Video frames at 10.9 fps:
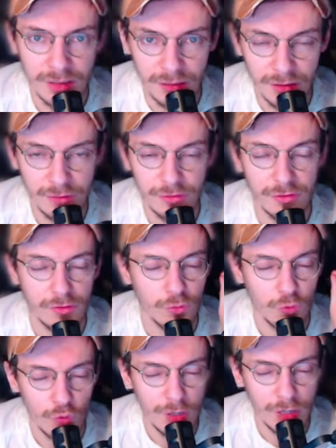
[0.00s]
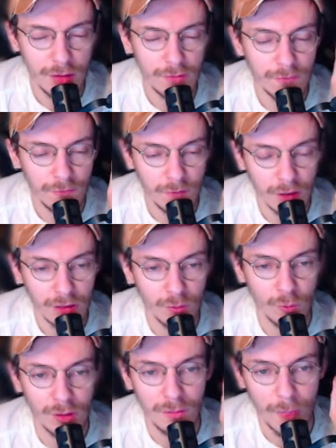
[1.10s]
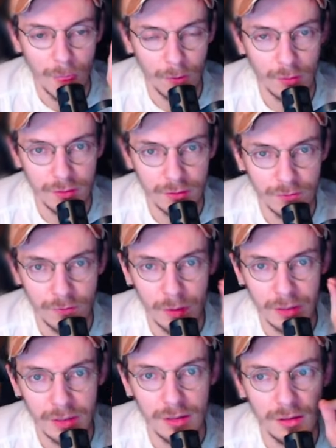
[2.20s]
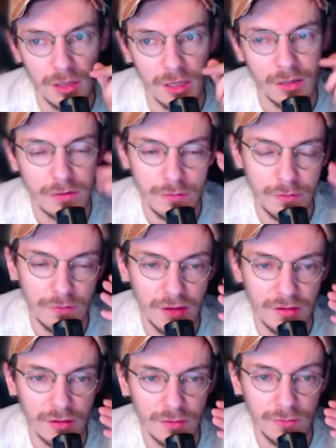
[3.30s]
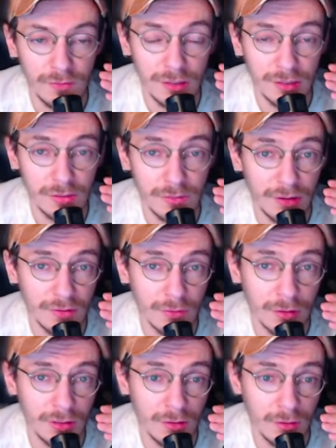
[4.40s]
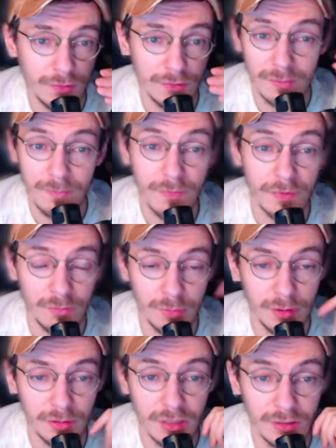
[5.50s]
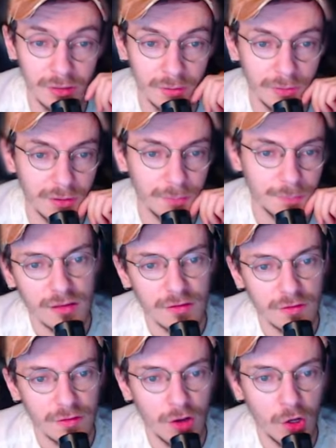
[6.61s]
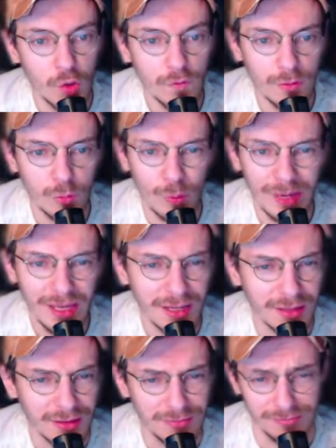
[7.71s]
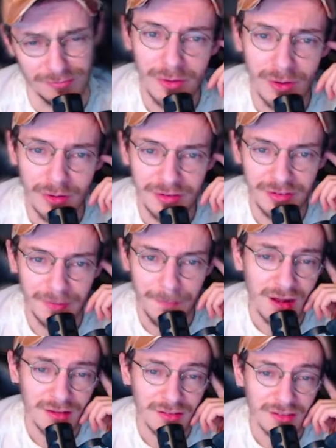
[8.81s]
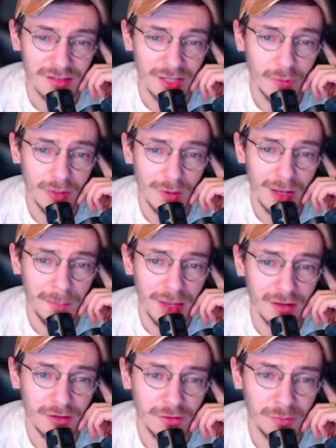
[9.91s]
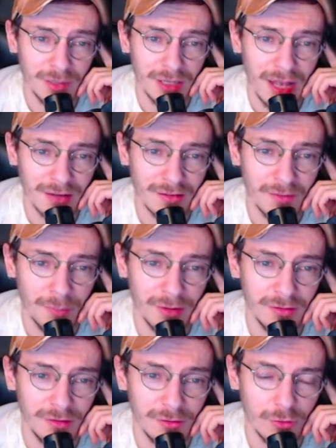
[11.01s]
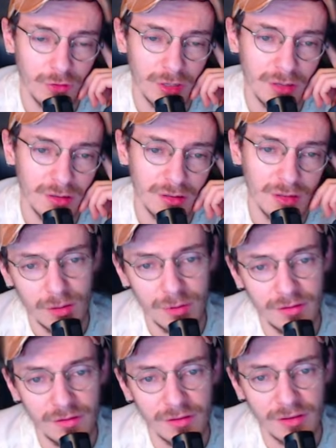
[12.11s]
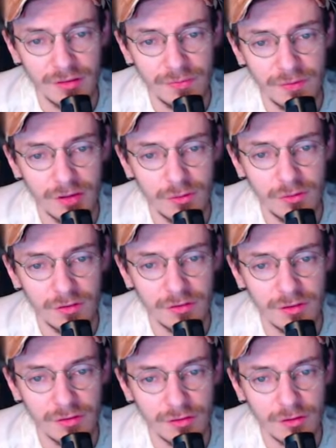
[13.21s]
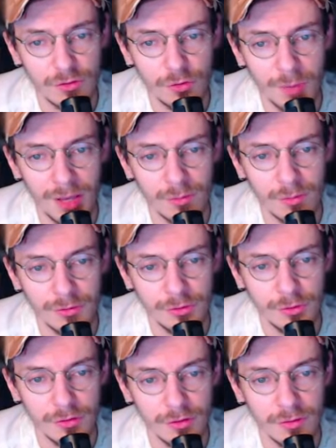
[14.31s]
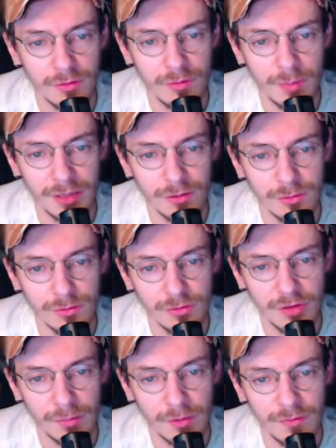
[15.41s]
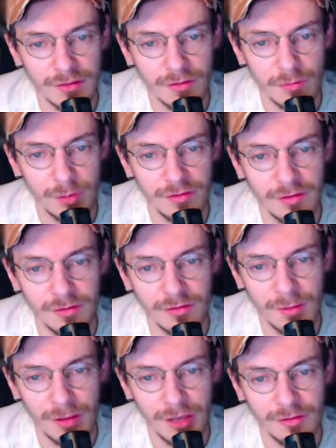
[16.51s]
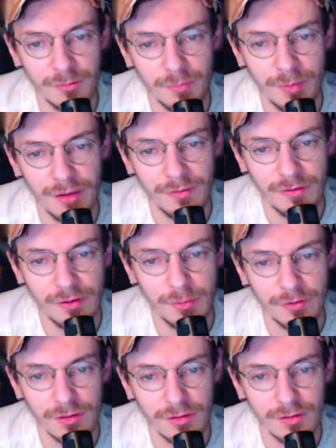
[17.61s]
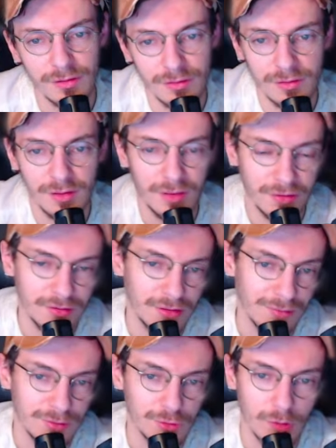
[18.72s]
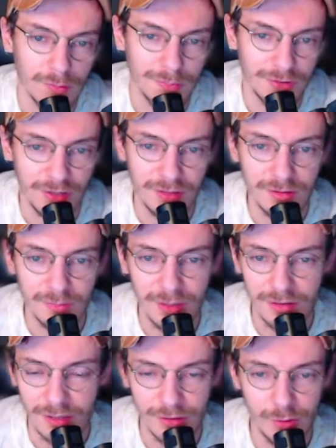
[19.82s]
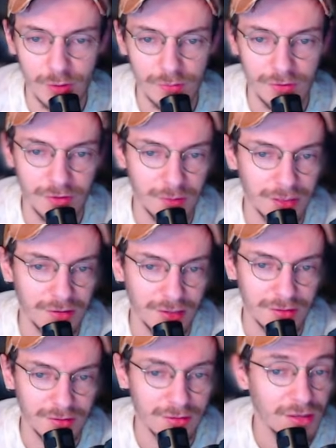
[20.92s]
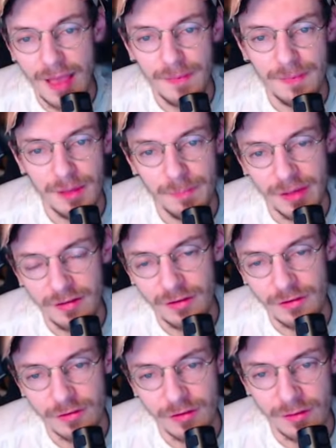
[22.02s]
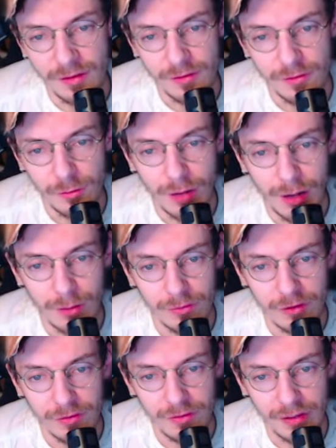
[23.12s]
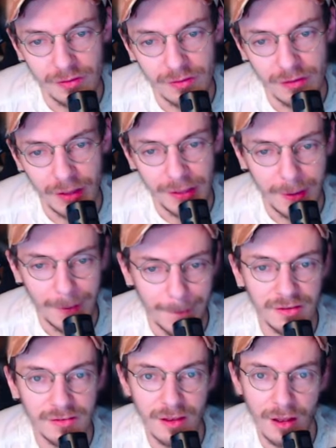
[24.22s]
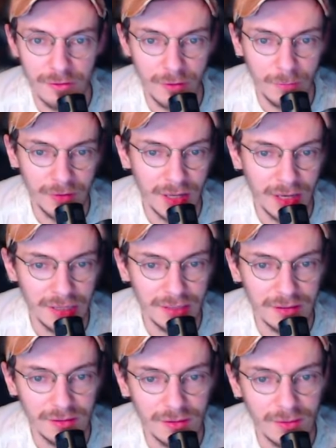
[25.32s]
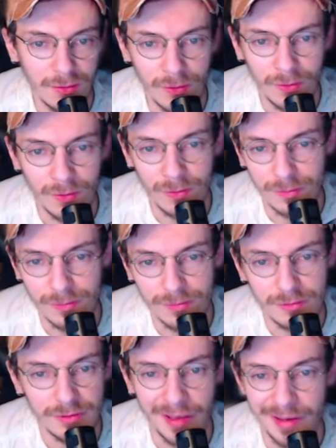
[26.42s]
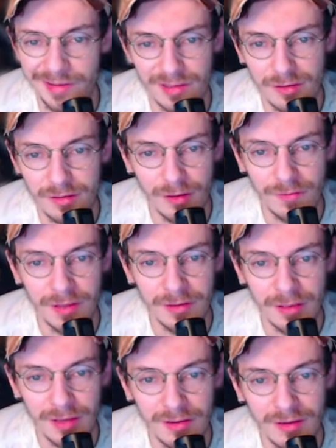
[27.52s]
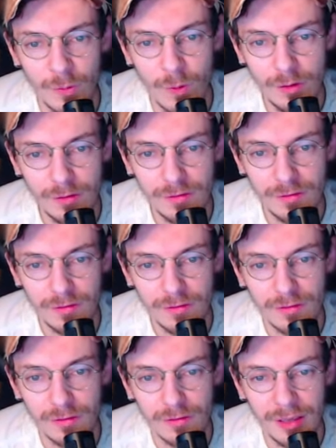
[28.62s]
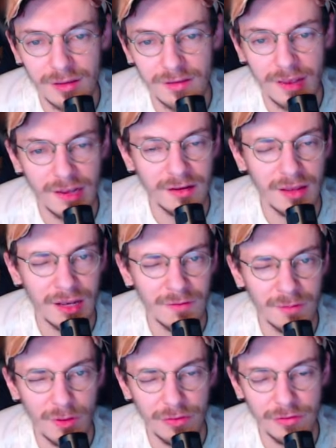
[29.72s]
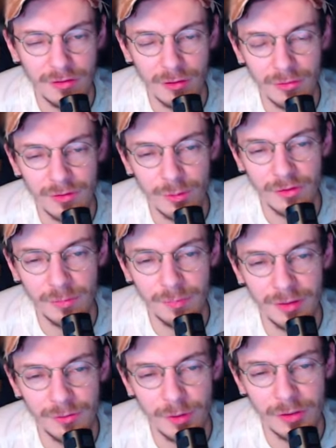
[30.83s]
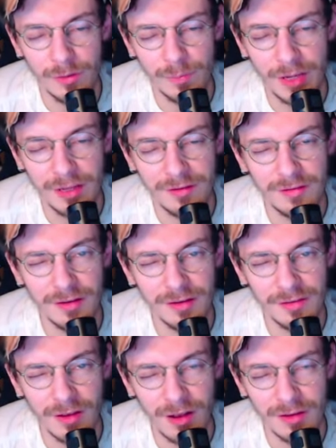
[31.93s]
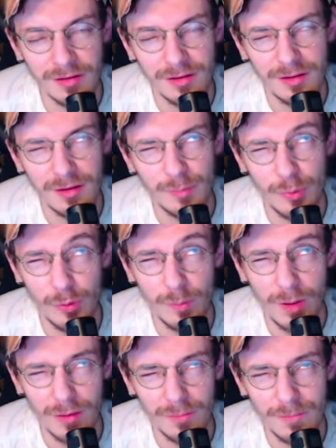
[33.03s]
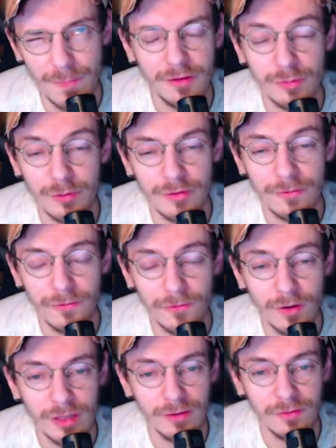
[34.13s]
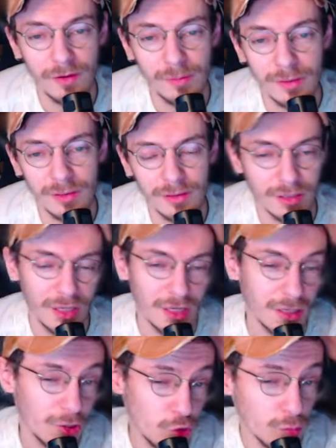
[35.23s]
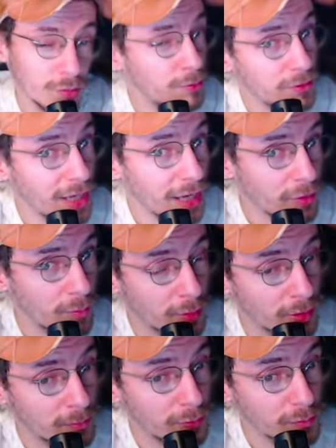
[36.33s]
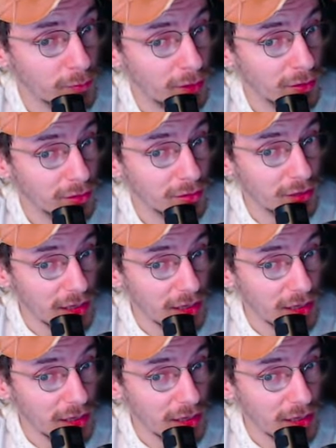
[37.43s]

it deals really fucking well with Forakia. If you feel like you face Forakia often, this build can deal with it. Gods, Overweening Superiority. Gods now require mana-consuming active abilities to trigger. All abilities get the effect. Using skills that consume mana will reduce the current remaining cooldown time of active abilities and items by 50%. They have the double percent mark. I don't know if this means anything. And they basically just did this to counter things like 6-guard Omni Knight or, yeah, stuff like that. There was, like 10, 11 months ago, there was a build where you played 6-guard Broodmother. And this was a fucking funny build. Because you would put Necrobook on Broodmother.